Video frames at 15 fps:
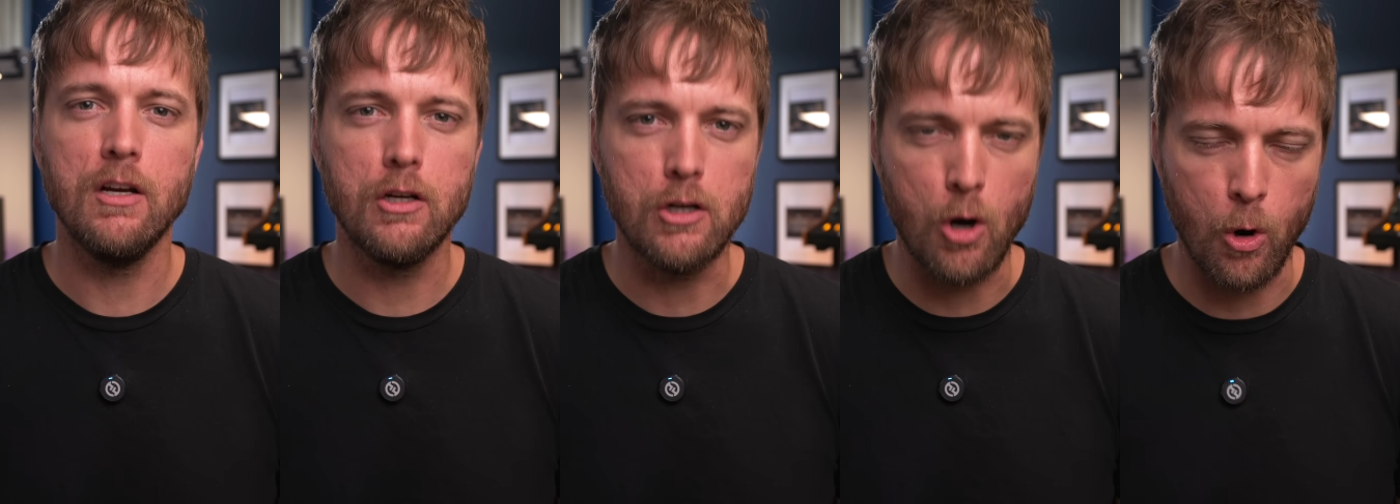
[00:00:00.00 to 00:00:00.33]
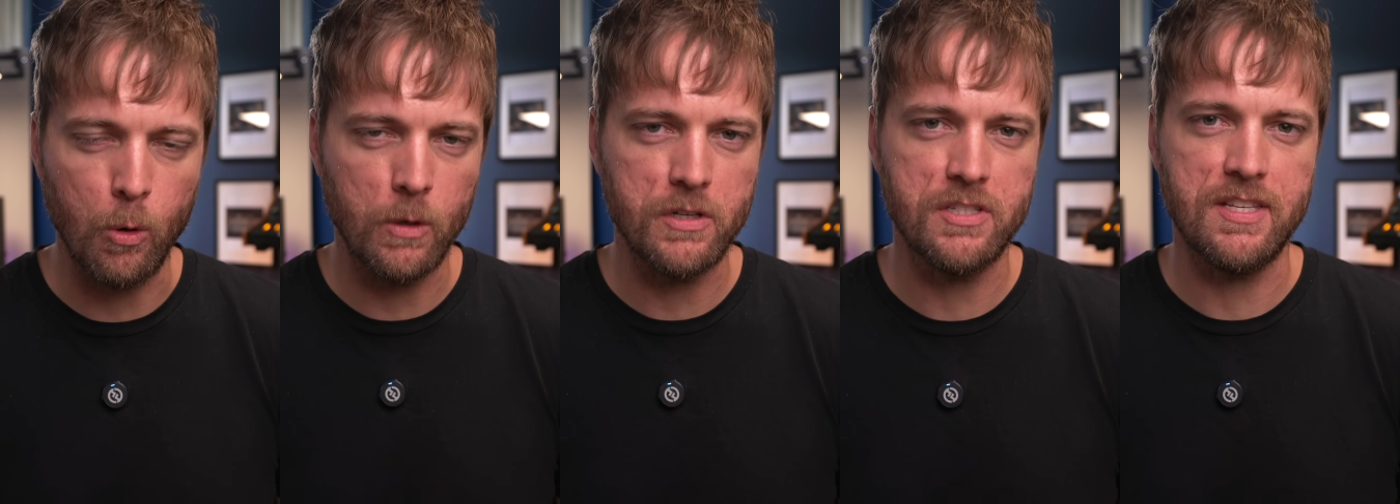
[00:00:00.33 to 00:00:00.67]

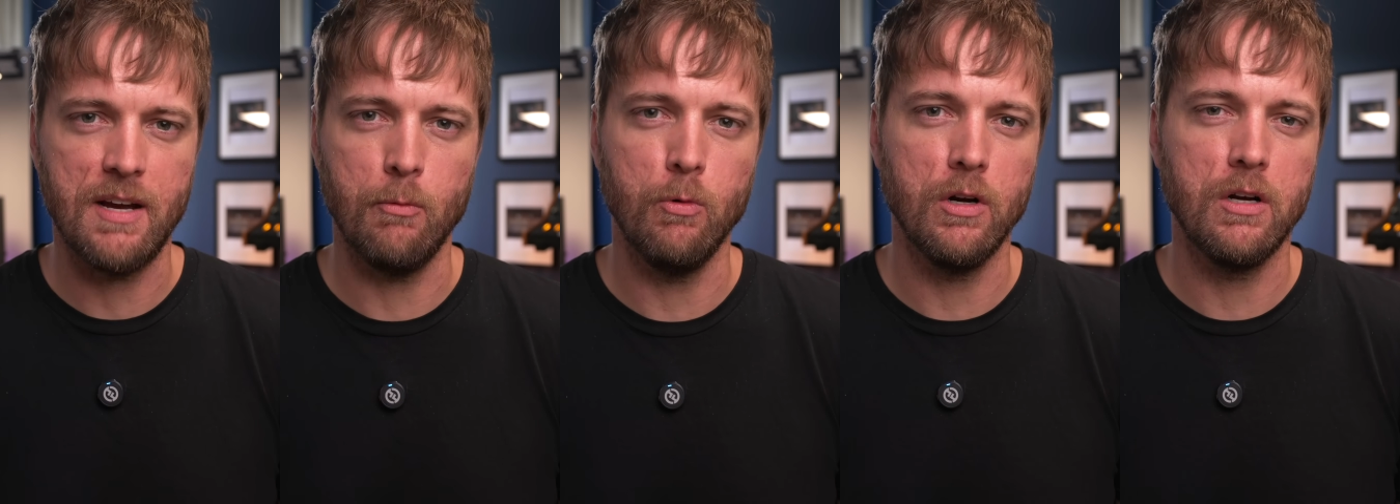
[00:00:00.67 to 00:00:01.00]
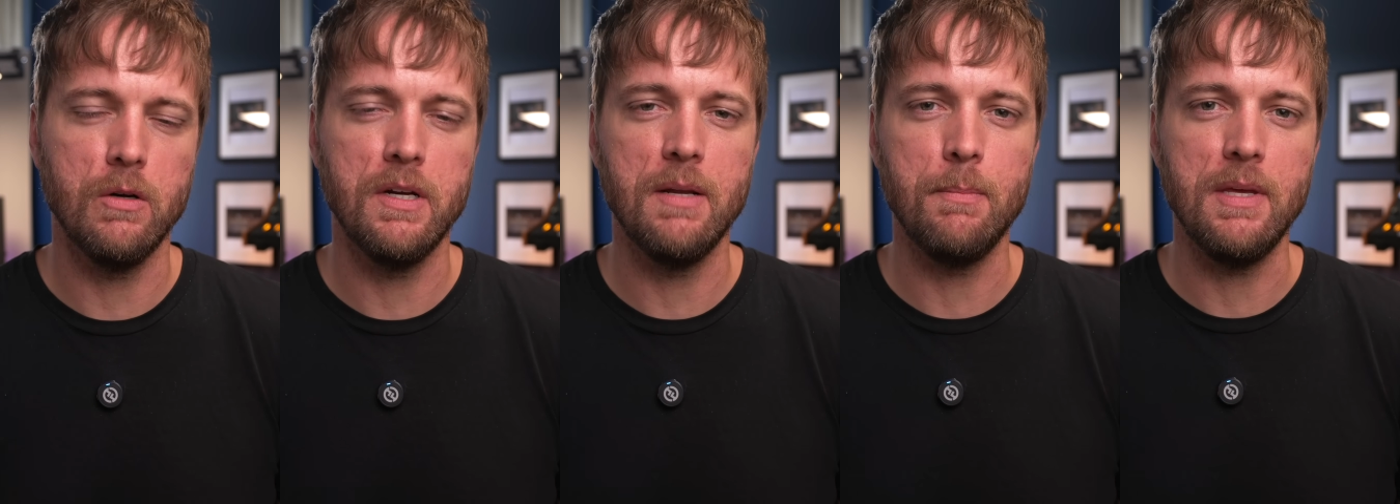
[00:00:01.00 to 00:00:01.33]
course that we're
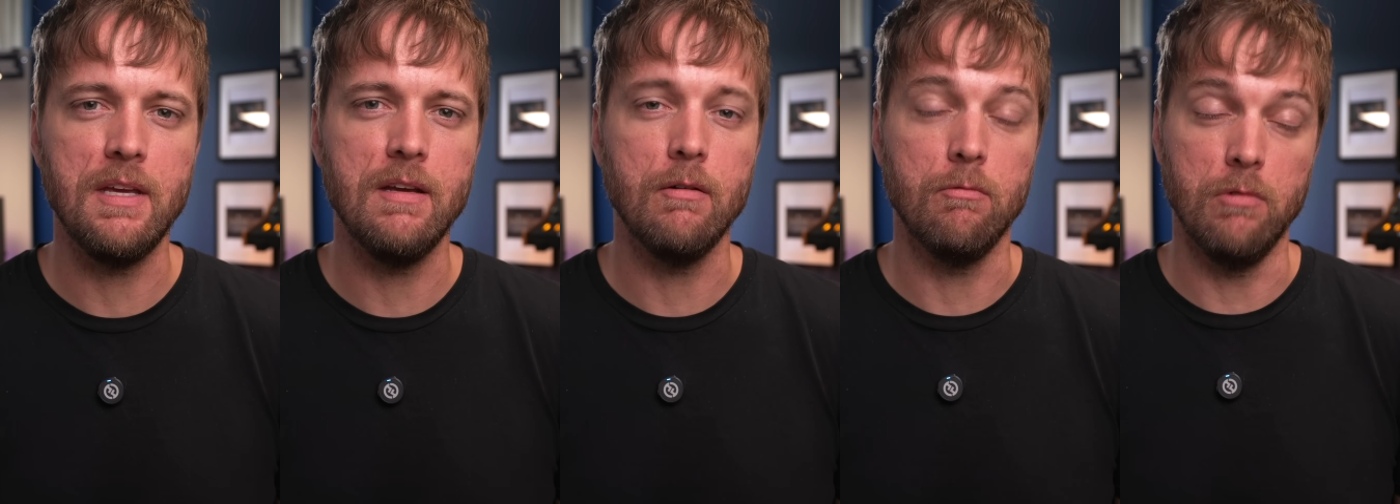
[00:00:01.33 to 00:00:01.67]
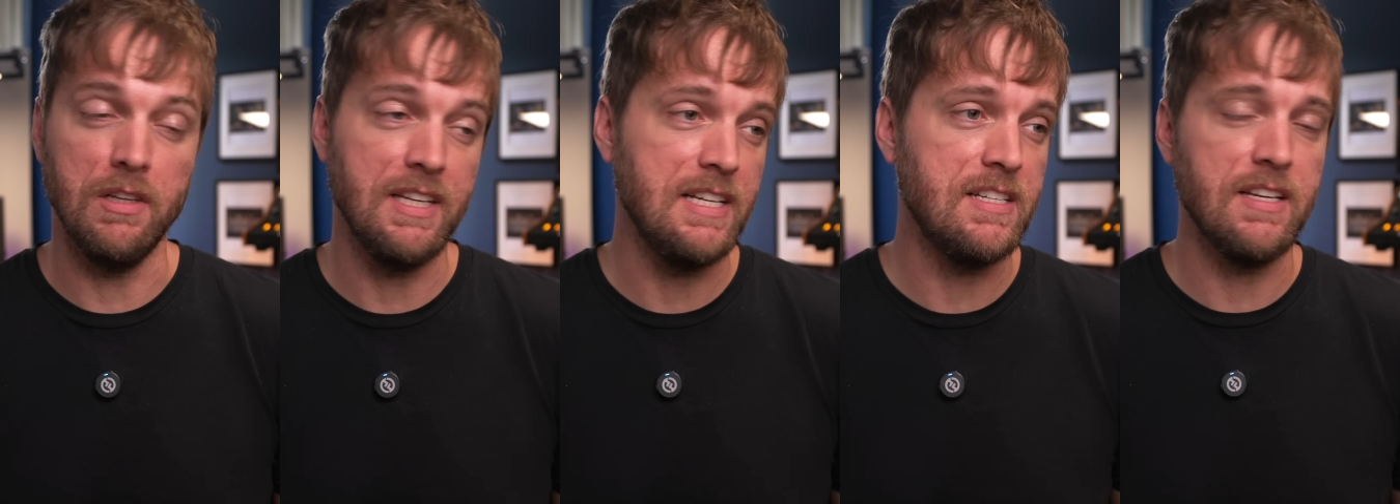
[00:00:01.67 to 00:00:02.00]
going to be
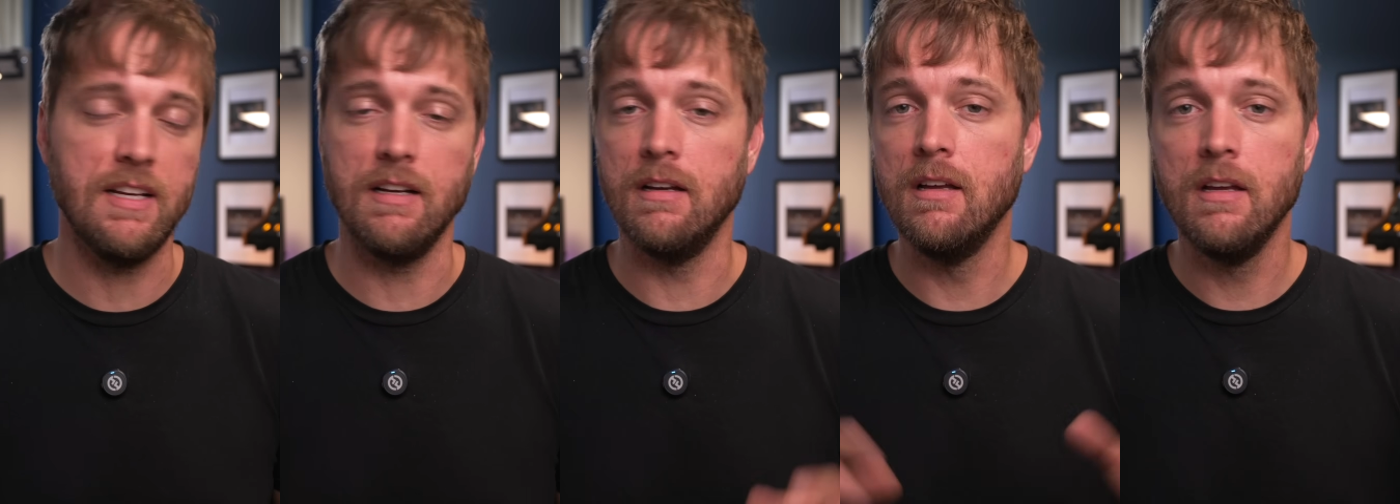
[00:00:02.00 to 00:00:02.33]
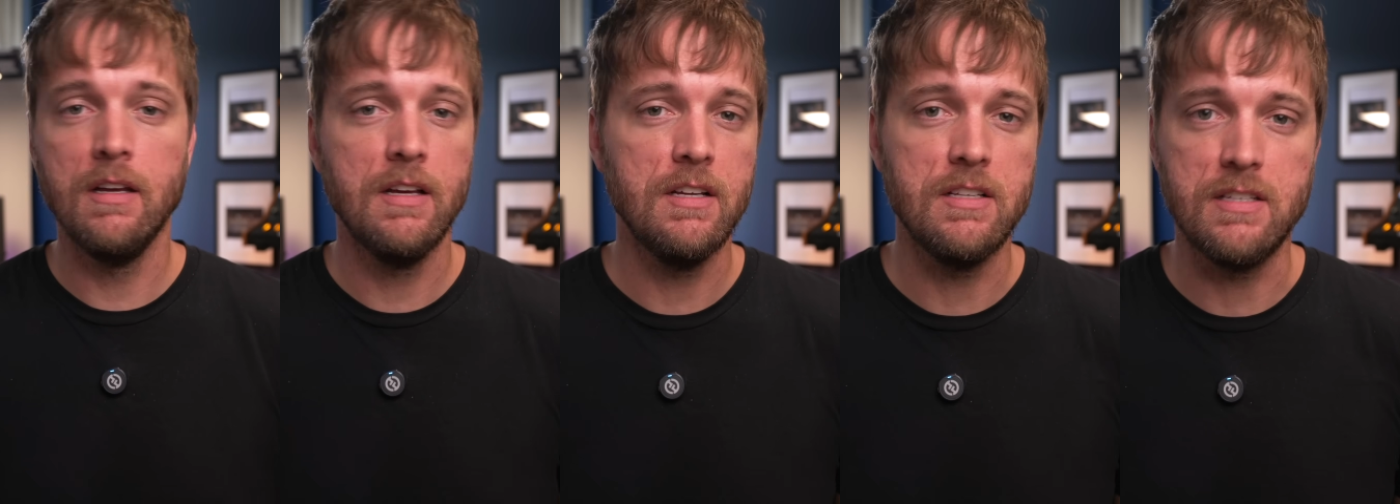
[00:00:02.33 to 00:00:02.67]
releasing
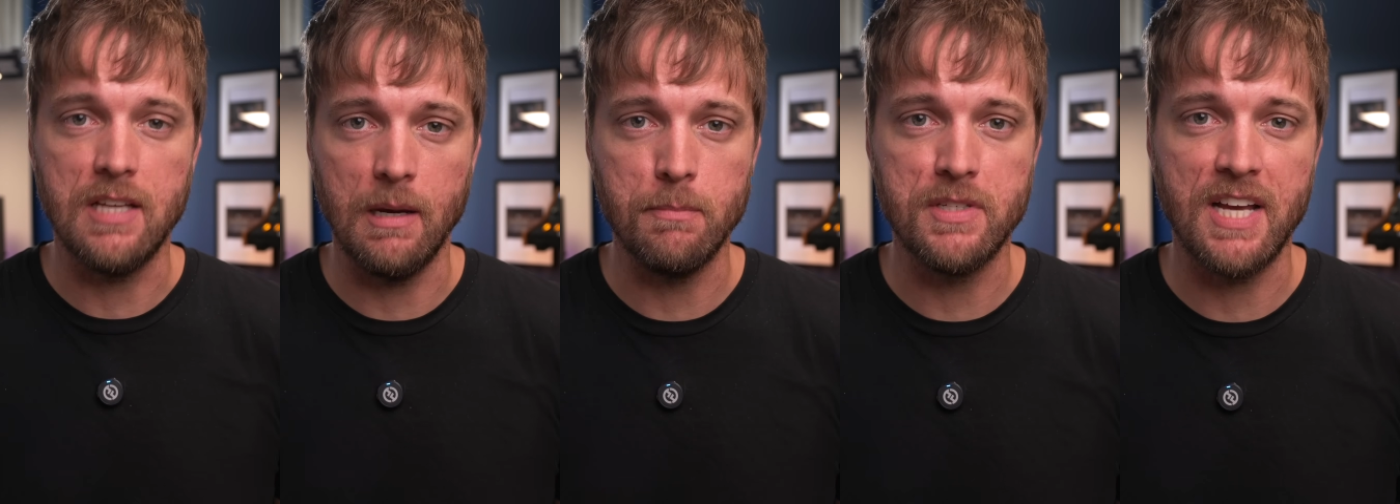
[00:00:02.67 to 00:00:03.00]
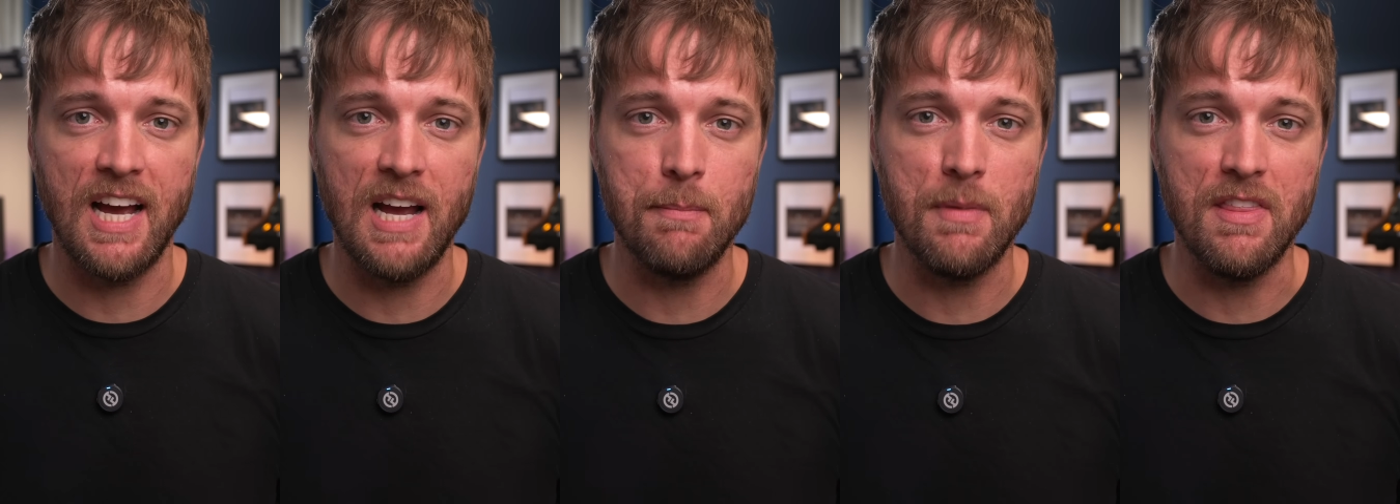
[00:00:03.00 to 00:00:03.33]

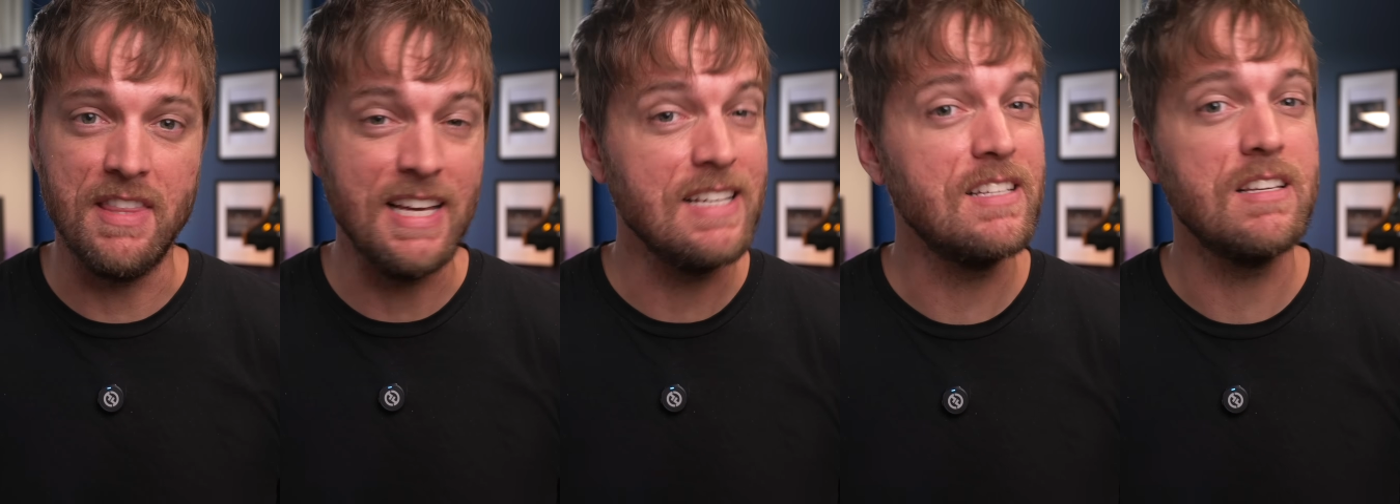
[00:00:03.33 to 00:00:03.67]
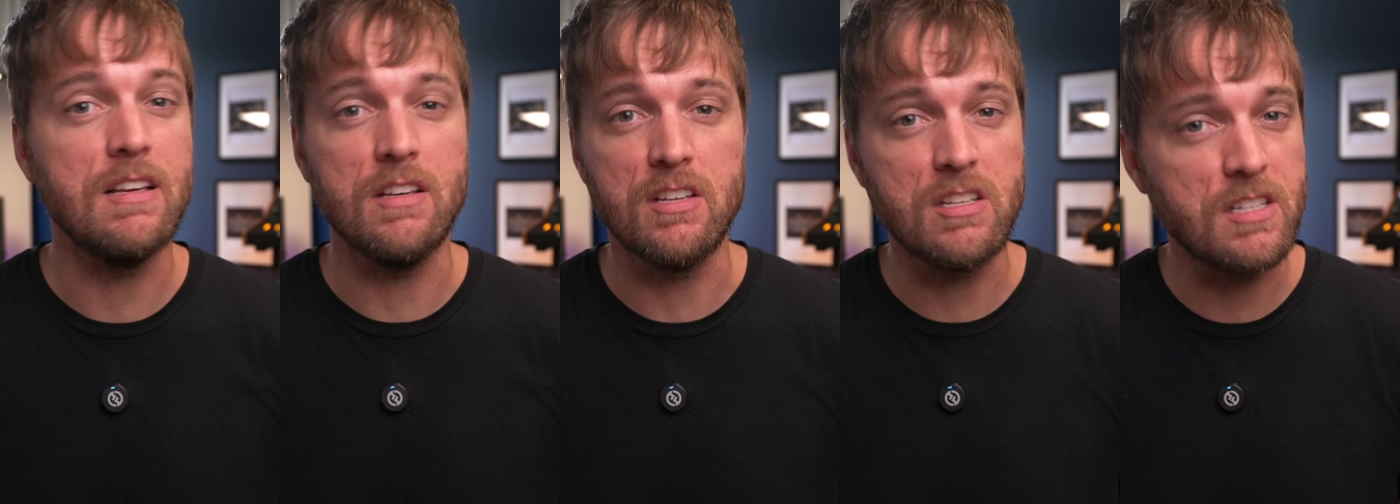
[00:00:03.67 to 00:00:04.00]
sometime this
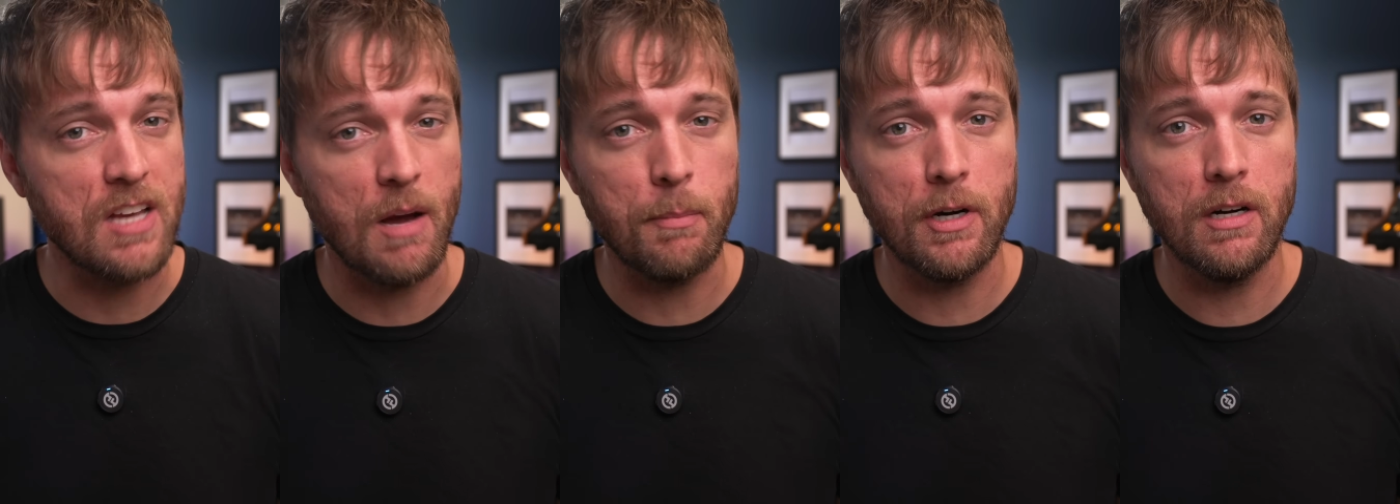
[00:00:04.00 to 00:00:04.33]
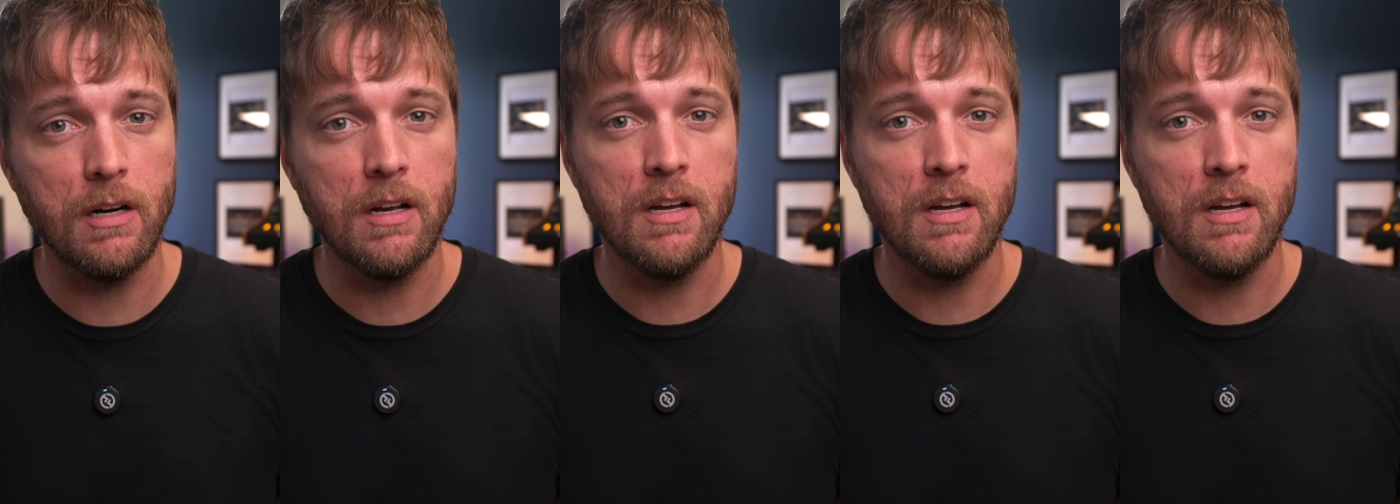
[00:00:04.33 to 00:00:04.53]
summer.